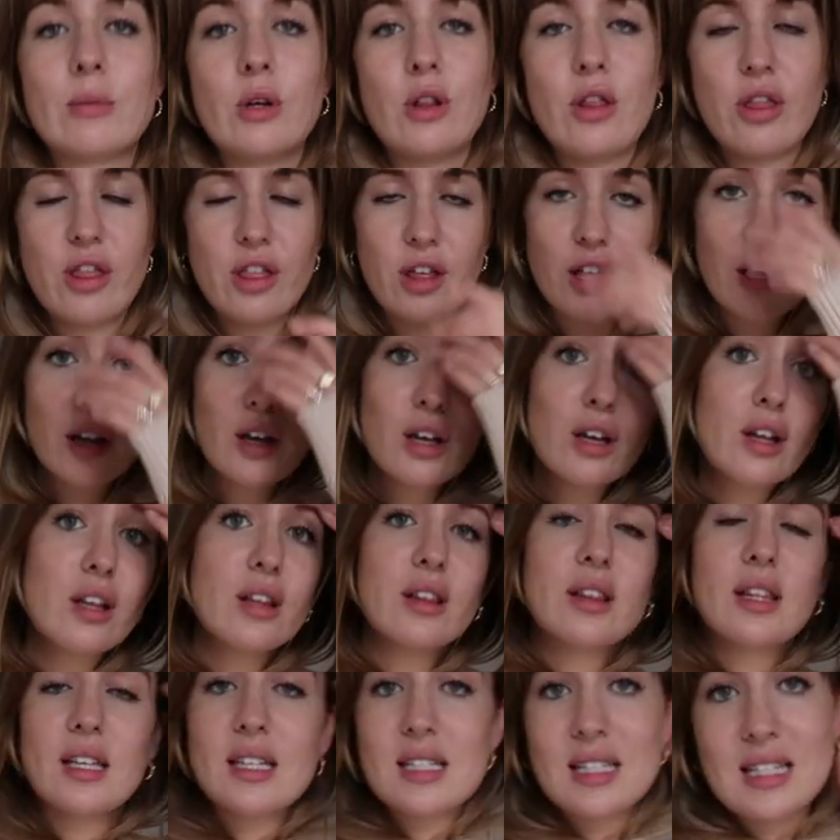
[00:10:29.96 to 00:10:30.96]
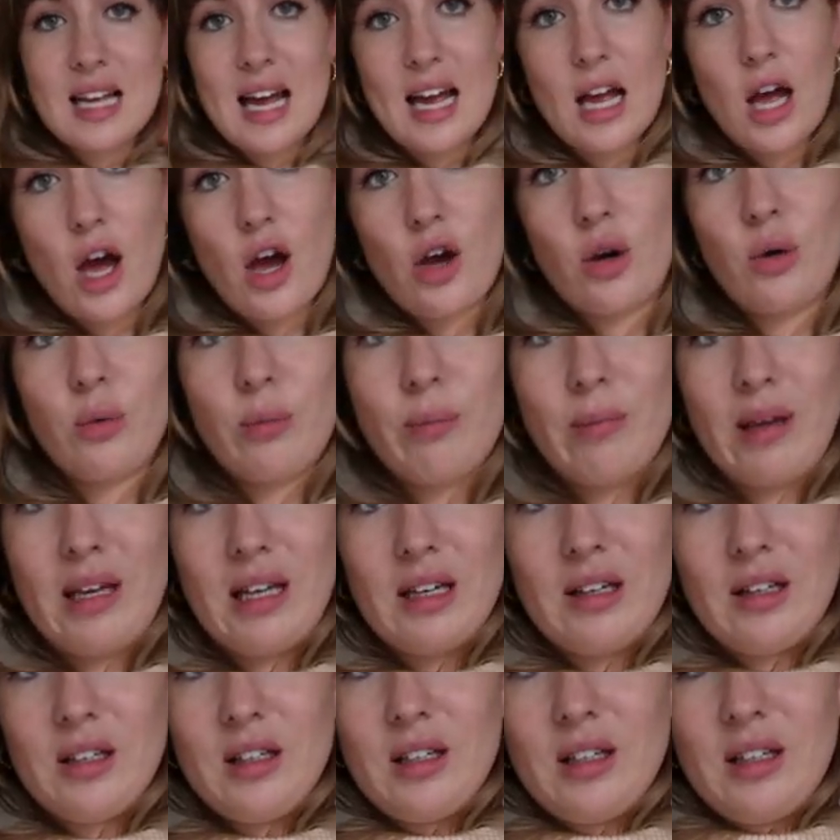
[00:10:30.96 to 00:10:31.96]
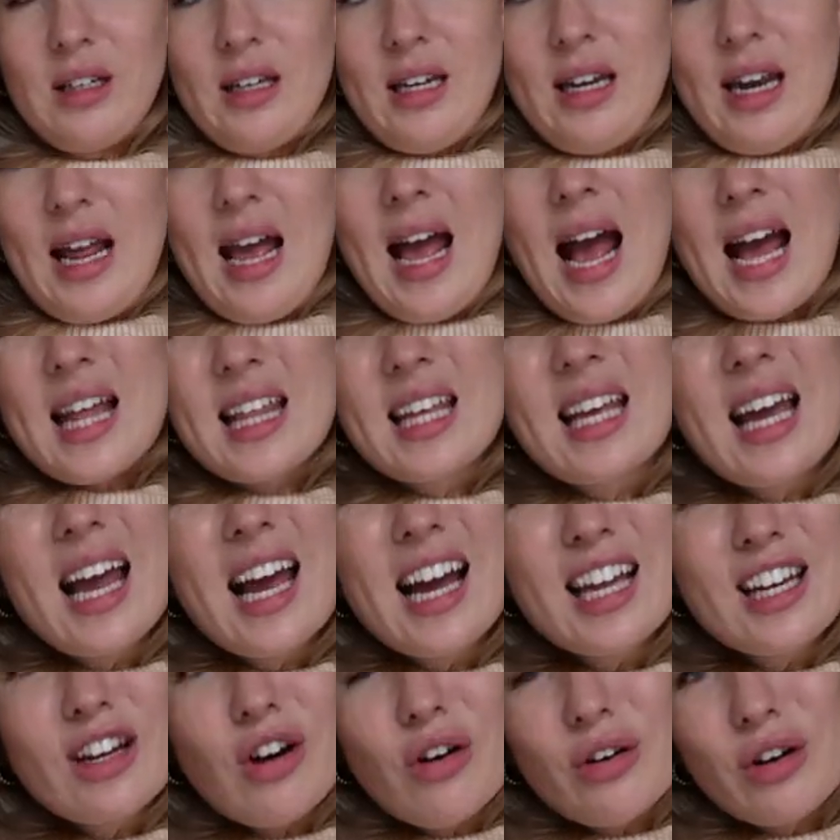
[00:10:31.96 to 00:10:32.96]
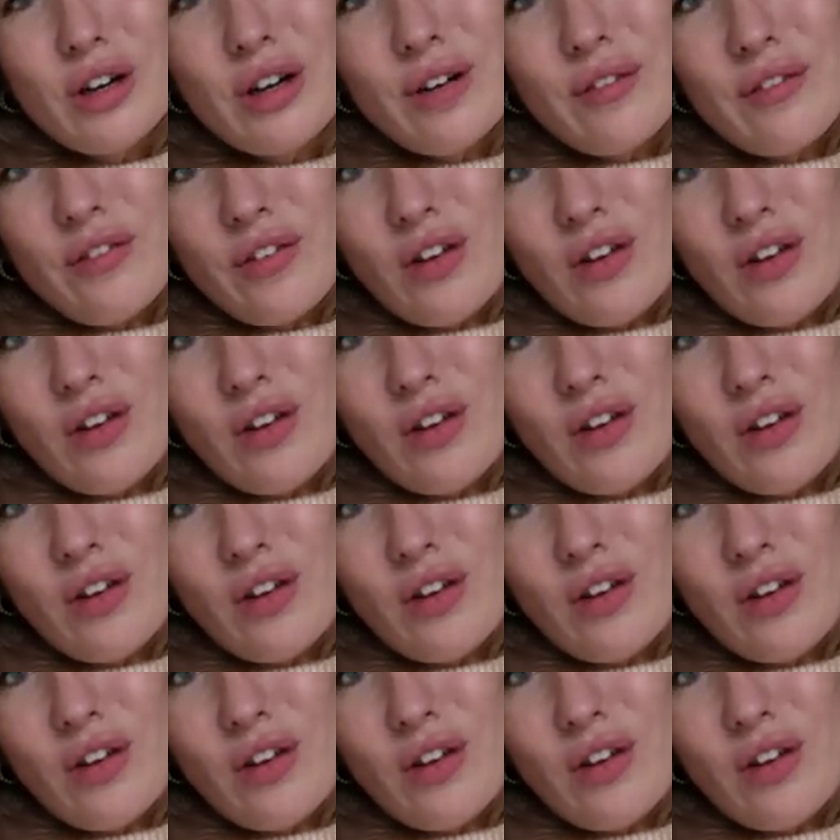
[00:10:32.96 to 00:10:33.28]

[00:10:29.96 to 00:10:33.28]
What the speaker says: month, this like oatmeal knit. I think I had it on in a